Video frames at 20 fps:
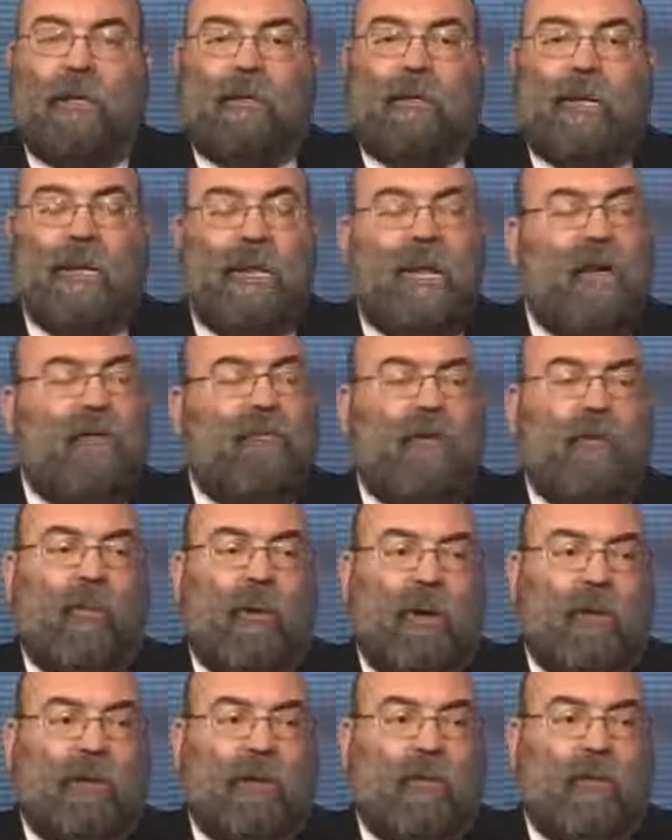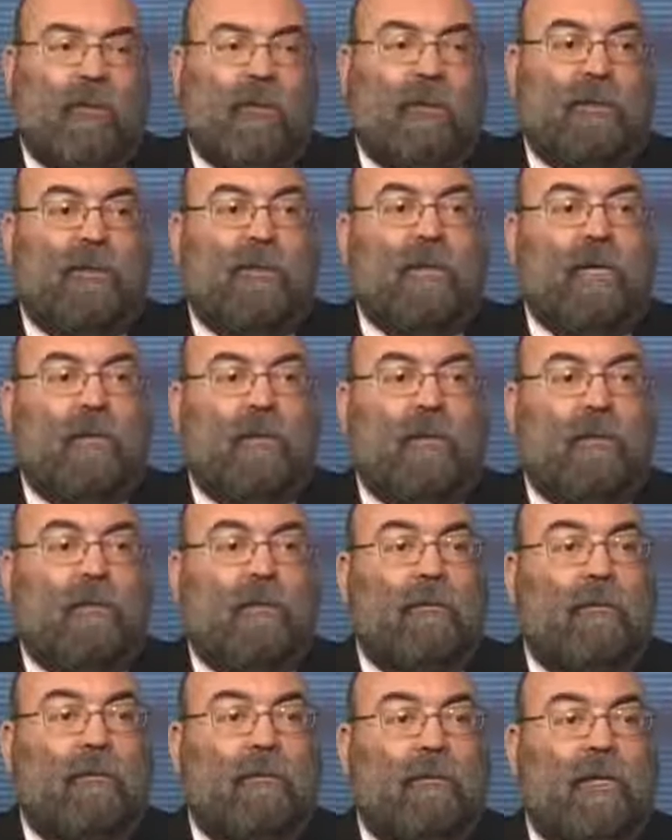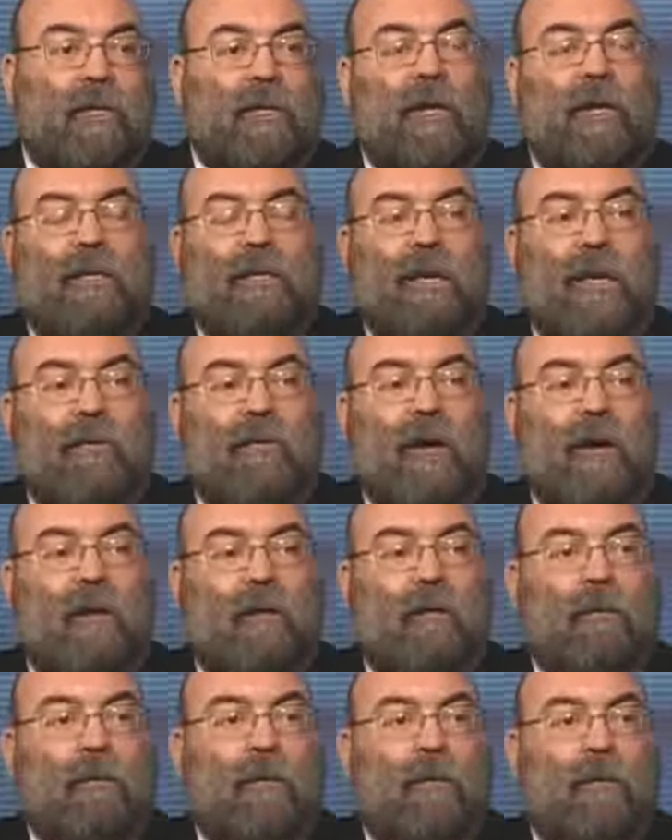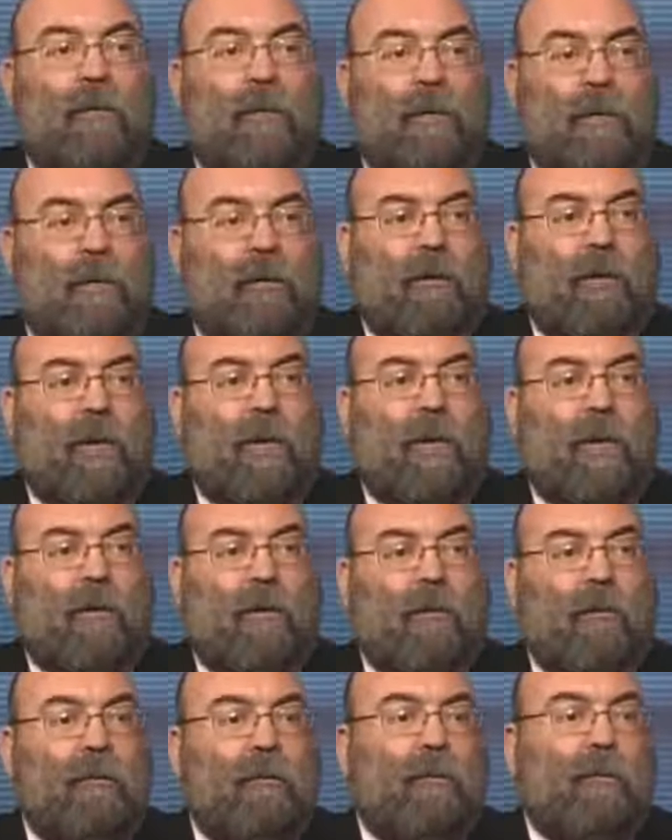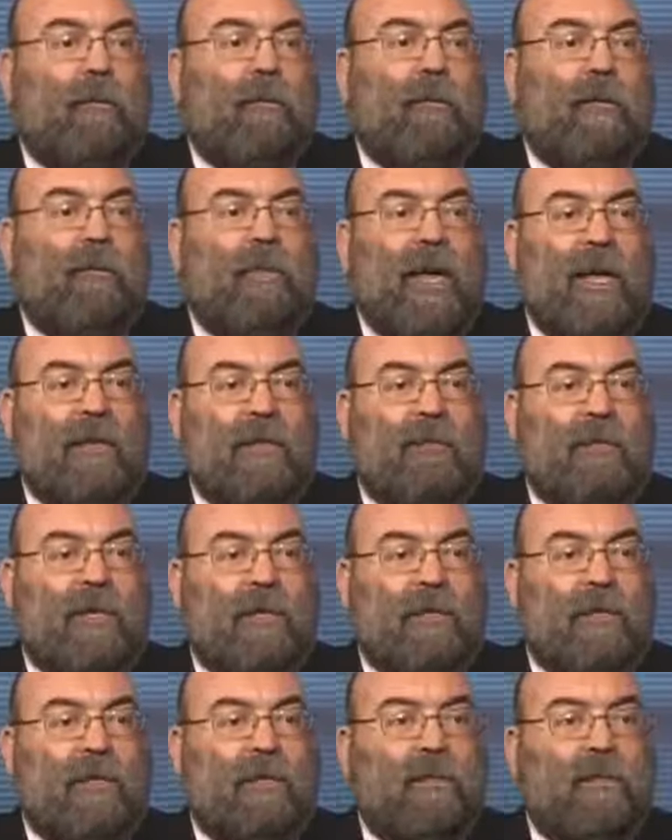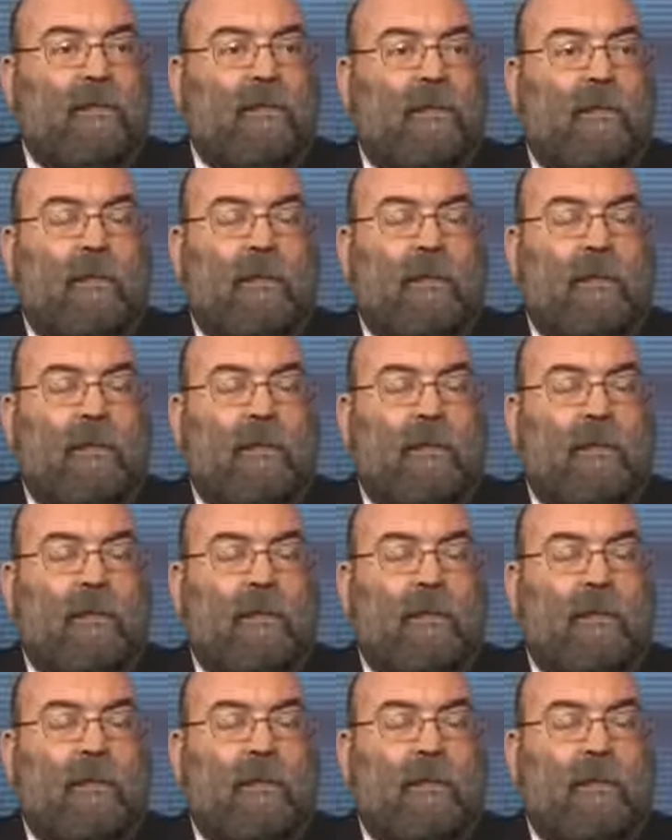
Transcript: They never break their rules when they do. They take a time out, clear their head, get back to business.